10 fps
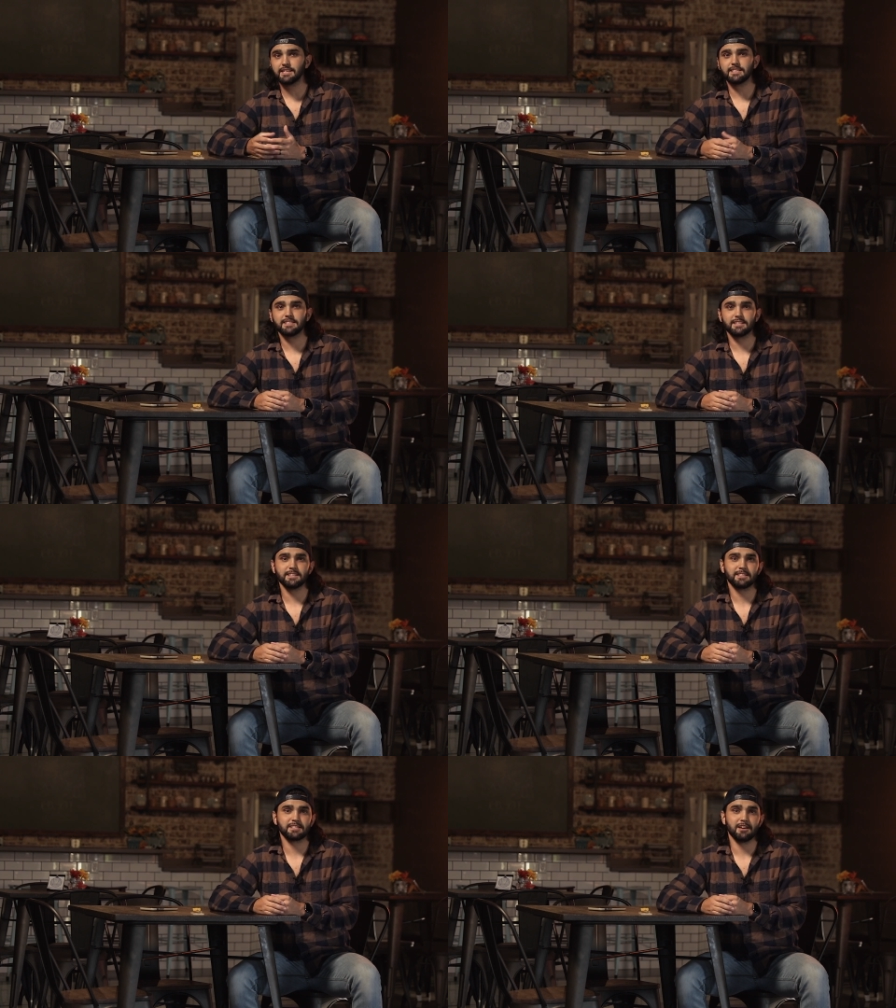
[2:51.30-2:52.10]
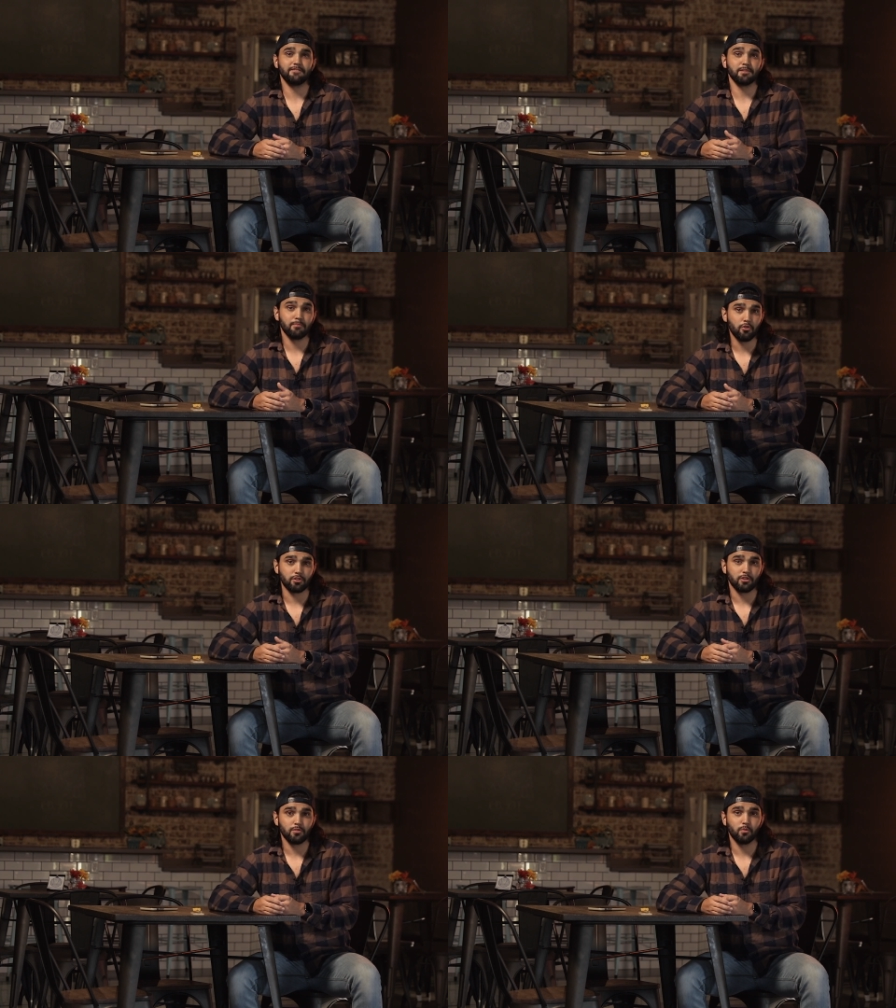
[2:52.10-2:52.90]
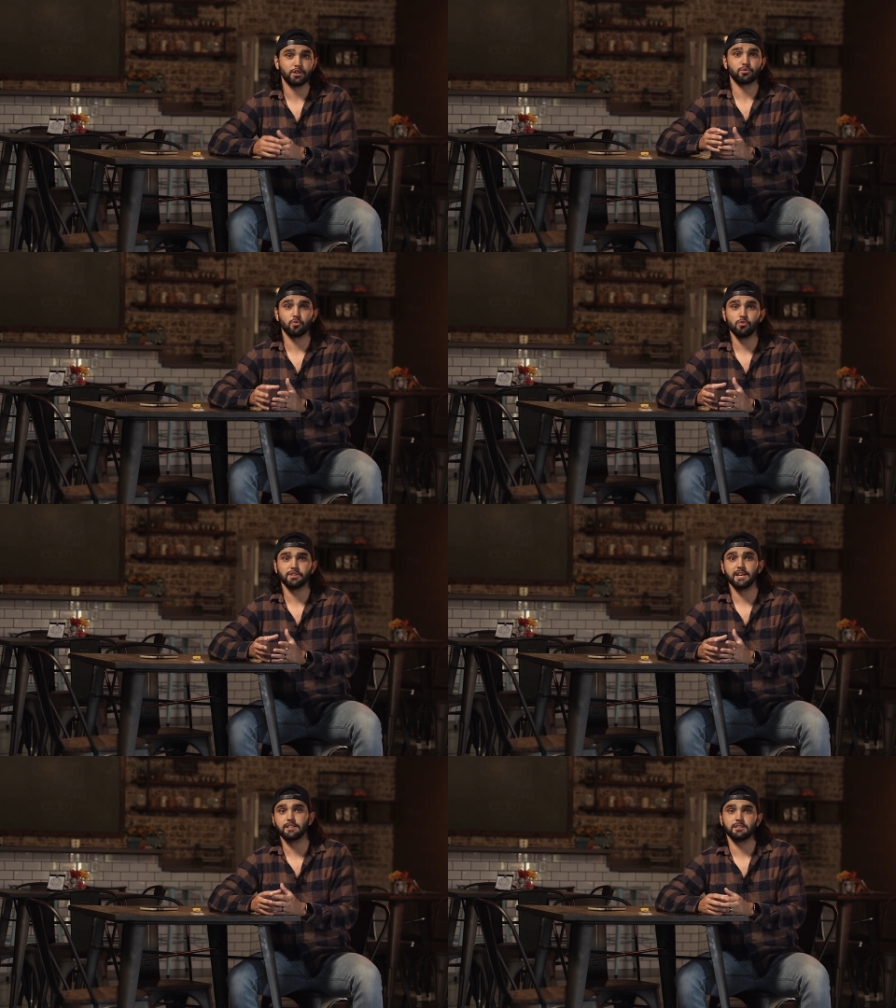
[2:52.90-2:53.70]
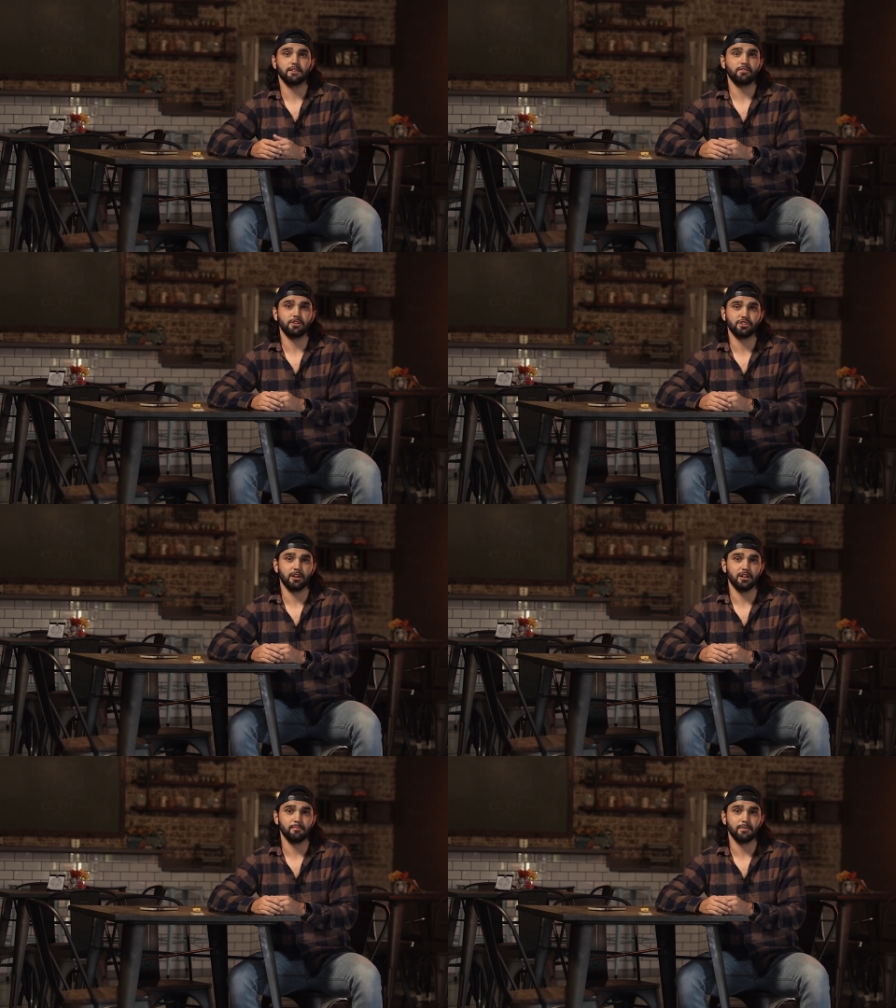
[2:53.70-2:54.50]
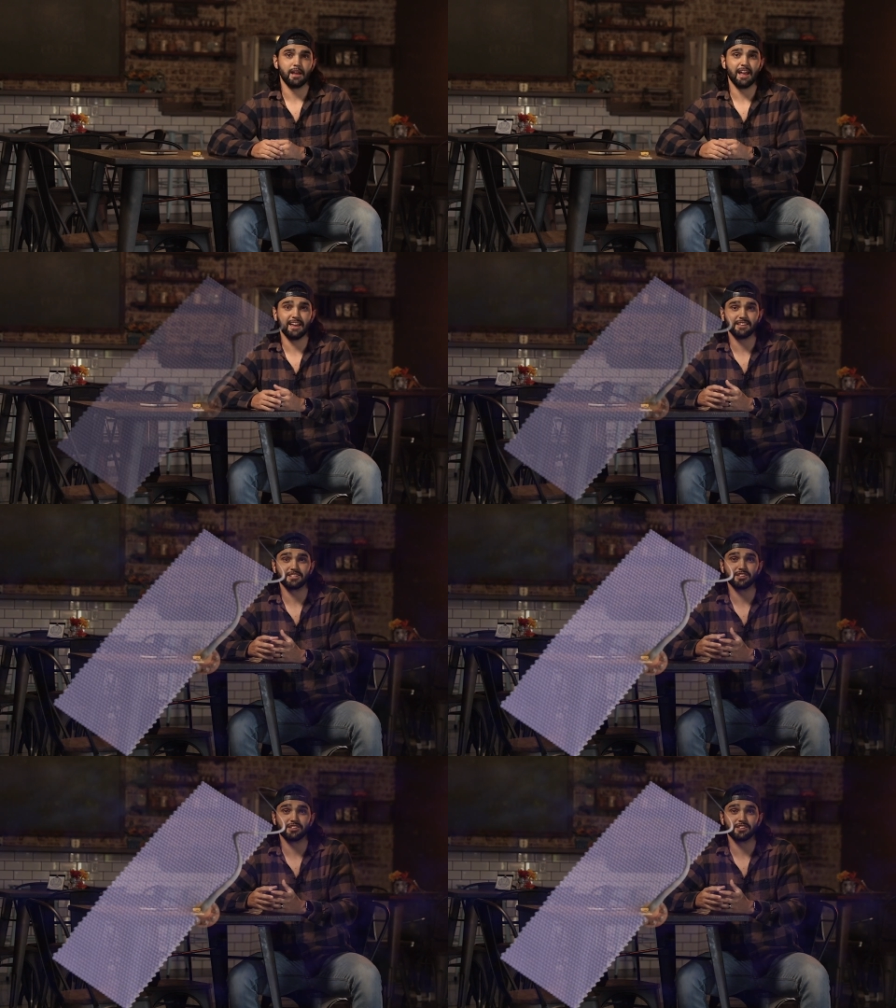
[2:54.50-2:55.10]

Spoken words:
consists of the motor, which rotates the flagellum and is